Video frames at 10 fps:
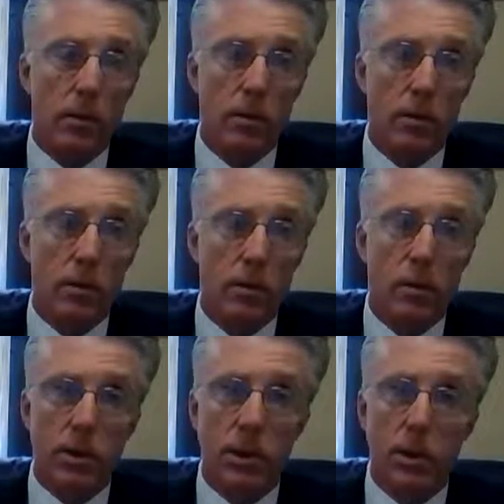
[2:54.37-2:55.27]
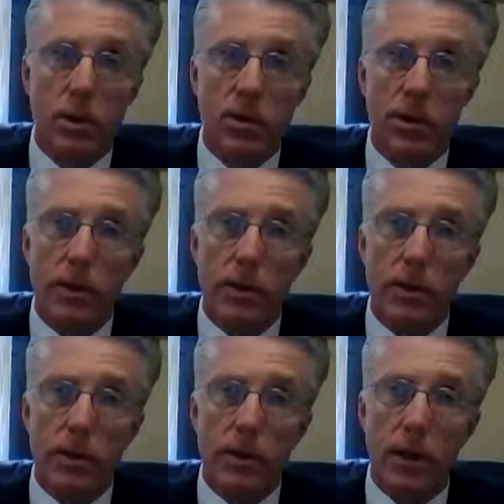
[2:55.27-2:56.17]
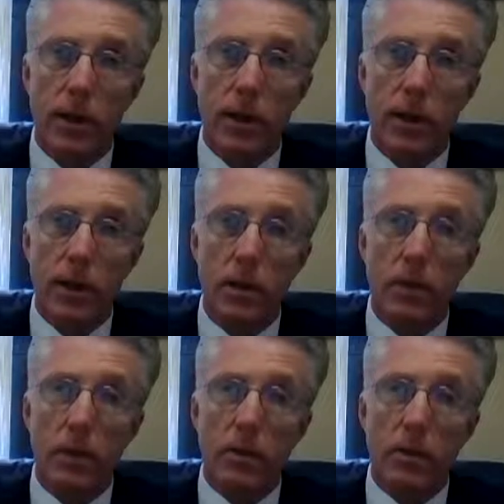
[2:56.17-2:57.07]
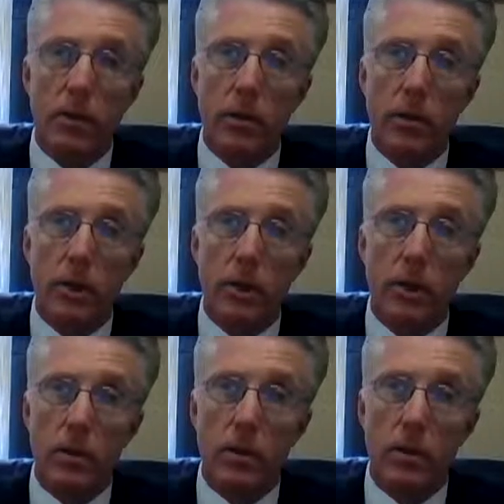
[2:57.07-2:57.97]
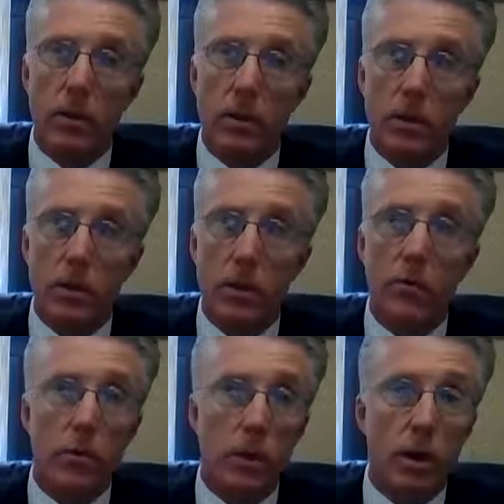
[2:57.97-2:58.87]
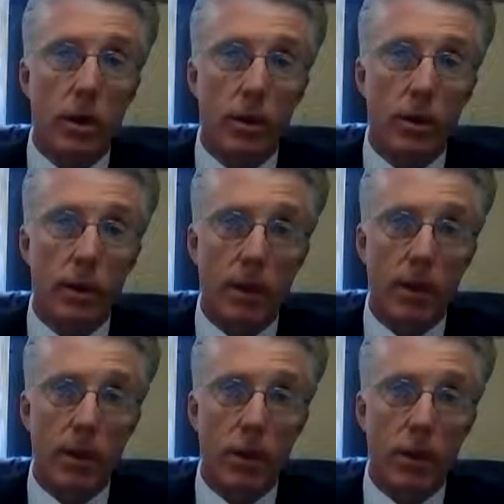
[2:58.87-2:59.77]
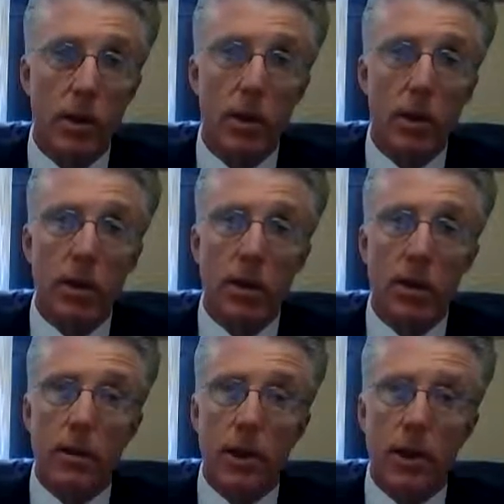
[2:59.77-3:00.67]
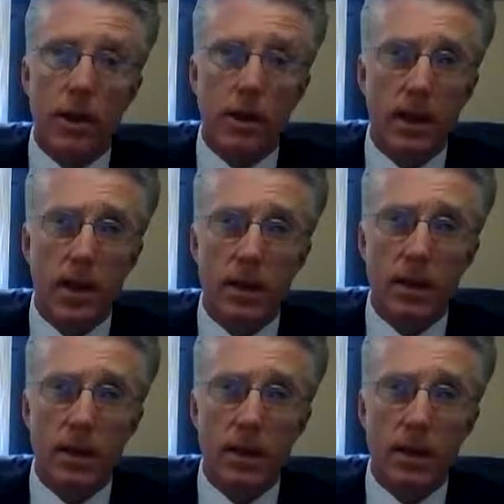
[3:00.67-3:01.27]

diligent in their effort to get the financing, whether or not they were truthful on their application. Things like that